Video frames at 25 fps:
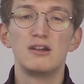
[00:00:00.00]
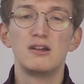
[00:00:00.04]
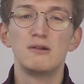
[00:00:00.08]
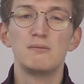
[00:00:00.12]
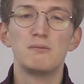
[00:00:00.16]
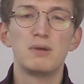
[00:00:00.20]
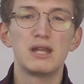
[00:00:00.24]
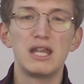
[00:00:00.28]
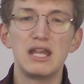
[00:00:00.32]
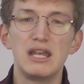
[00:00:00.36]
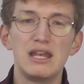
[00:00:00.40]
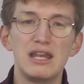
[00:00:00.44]

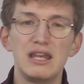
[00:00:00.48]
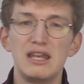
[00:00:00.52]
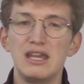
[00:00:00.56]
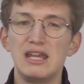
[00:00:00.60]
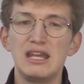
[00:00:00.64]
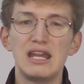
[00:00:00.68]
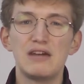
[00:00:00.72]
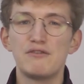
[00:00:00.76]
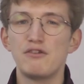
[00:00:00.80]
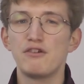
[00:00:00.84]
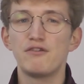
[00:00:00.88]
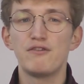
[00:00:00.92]
But he
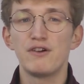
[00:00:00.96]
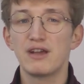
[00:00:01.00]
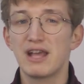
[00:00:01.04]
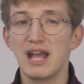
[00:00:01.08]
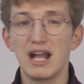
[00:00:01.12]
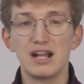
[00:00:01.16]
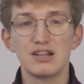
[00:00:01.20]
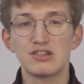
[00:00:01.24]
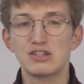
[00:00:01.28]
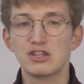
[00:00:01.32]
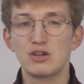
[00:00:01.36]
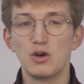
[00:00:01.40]
never
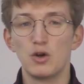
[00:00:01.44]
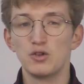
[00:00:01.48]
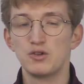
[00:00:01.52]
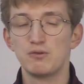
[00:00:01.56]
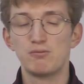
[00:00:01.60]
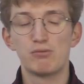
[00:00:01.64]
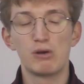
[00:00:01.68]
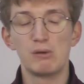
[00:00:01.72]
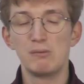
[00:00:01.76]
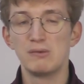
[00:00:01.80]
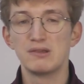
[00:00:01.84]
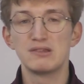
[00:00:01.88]
forgets God's
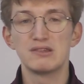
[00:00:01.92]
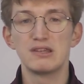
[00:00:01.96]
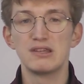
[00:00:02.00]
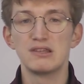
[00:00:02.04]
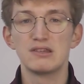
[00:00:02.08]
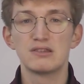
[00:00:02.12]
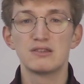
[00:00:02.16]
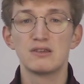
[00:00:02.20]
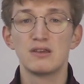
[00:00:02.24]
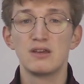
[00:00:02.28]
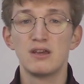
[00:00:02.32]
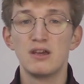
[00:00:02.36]

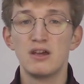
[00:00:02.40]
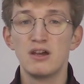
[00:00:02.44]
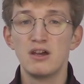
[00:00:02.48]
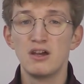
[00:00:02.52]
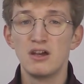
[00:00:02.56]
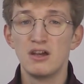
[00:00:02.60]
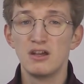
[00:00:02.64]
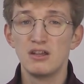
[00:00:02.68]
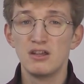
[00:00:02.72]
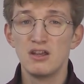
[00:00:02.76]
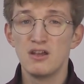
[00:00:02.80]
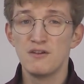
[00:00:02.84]
promises.
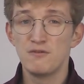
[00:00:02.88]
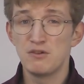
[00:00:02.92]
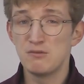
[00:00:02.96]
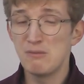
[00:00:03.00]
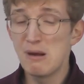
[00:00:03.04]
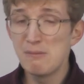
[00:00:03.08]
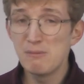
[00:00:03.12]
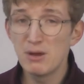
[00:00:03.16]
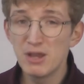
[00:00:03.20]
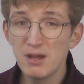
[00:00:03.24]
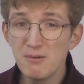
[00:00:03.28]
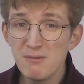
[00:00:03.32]
Do you
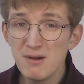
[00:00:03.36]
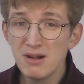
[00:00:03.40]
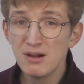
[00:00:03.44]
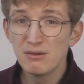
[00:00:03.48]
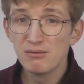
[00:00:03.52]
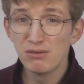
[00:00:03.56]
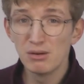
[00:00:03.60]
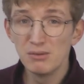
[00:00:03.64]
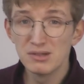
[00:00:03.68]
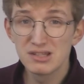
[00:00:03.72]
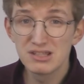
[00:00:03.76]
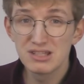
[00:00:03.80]
remember them?
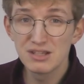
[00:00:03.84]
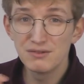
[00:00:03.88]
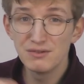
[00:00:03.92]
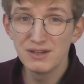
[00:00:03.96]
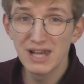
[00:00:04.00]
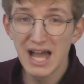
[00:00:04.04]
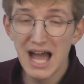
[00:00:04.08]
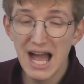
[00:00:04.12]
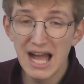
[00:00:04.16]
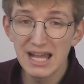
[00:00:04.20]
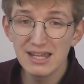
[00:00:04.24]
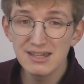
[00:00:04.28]
Promises of
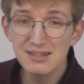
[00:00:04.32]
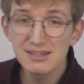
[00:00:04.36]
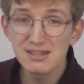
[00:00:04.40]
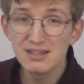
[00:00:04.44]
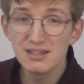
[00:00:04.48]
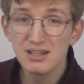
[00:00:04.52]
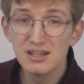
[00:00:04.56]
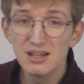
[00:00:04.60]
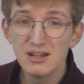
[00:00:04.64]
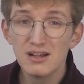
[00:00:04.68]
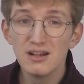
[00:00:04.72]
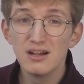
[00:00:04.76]

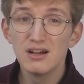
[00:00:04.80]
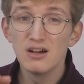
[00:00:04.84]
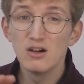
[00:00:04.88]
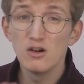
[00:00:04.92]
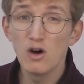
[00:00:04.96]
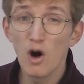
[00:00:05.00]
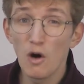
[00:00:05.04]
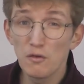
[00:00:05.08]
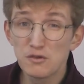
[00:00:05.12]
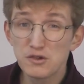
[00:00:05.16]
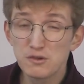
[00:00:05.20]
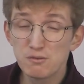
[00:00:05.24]
land,
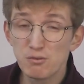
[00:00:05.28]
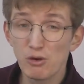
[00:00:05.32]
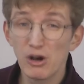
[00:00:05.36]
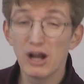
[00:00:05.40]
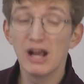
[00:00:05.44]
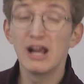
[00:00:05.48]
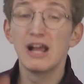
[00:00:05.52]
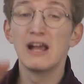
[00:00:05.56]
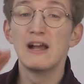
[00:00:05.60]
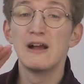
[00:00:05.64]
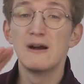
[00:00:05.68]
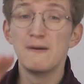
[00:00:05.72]

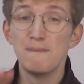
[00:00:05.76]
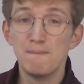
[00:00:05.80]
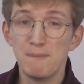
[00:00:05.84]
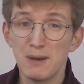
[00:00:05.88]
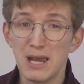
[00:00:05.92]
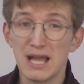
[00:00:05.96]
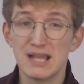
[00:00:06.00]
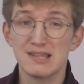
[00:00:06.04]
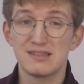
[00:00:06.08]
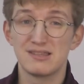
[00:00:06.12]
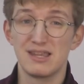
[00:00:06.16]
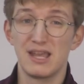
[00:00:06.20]
offspring,
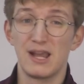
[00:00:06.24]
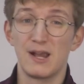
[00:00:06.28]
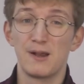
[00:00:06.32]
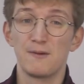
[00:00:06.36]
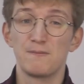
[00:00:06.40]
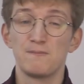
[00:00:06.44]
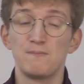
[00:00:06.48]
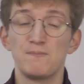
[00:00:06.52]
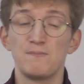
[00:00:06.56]
blessing.